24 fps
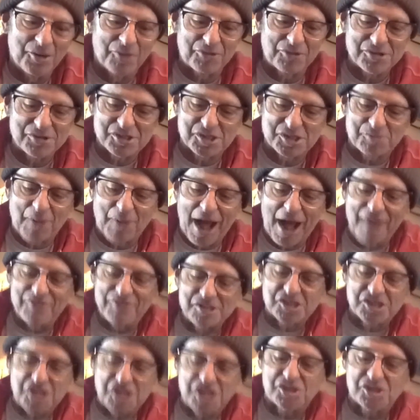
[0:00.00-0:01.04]
you know, if there's a
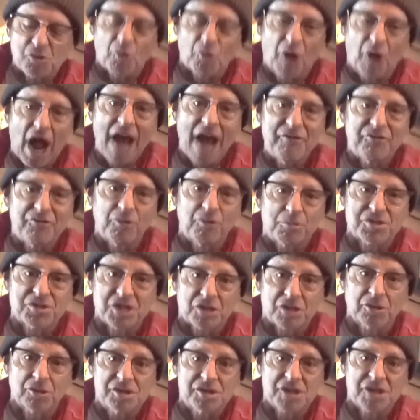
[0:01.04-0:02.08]
spot in the season where I feel
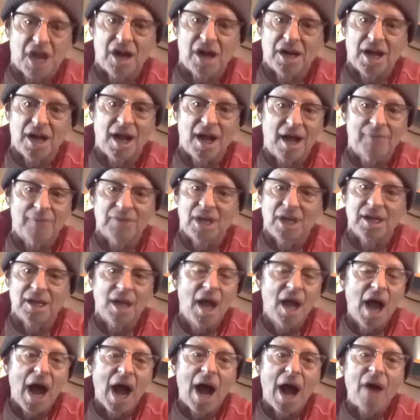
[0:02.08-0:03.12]
particularly tired, I'm
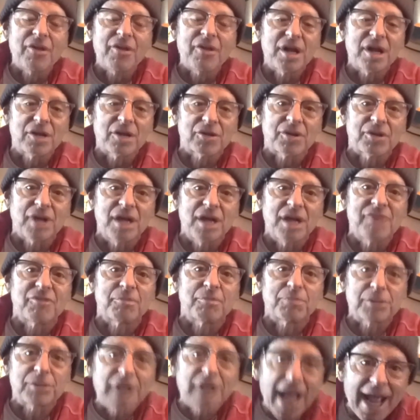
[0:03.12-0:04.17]
like, how the hell are they
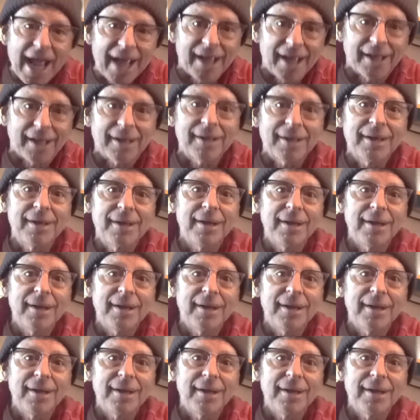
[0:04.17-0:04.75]
even playing?